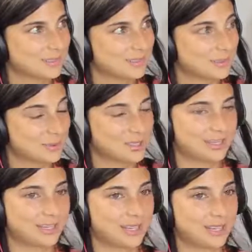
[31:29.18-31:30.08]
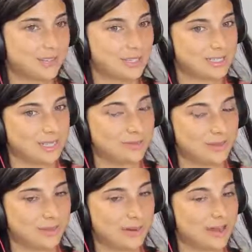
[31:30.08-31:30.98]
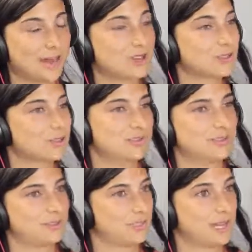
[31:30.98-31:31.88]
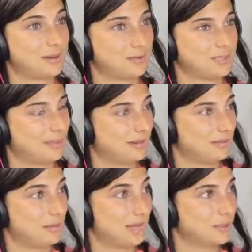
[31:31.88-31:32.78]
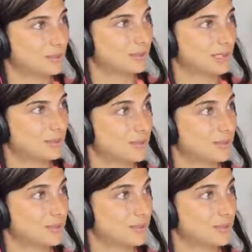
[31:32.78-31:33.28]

So like, give you an example, there are hundreds of different types of mangoes, like